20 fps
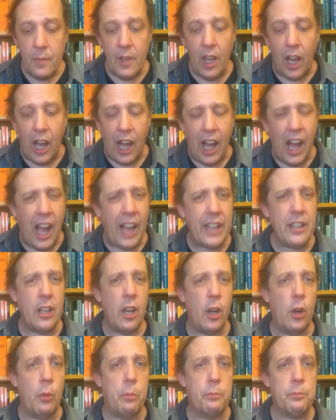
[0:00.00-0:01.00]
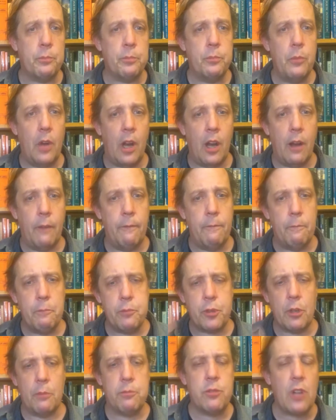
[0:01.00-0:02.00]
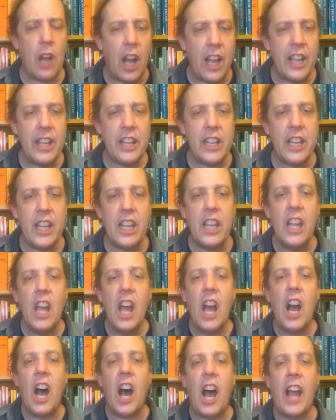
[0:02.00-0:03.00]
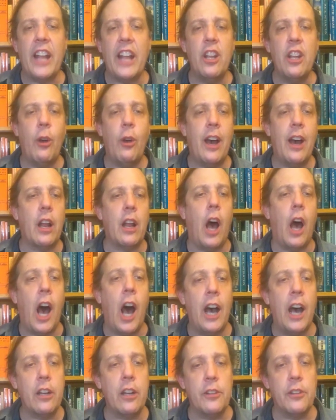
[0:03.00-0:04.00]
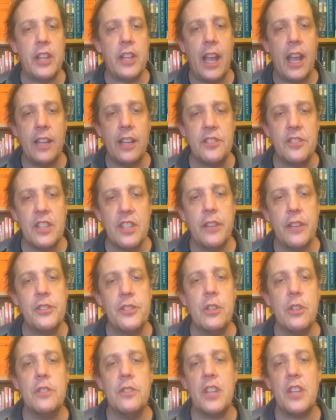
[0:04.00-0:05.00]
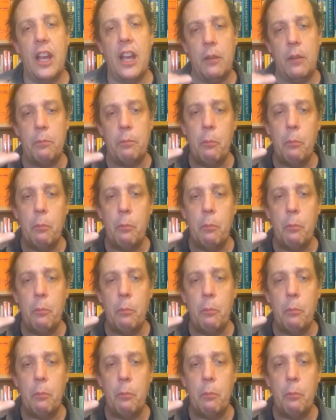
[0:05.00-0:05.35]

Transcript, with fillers: uh, I know uh, propriety, I know how to honor the ancestors and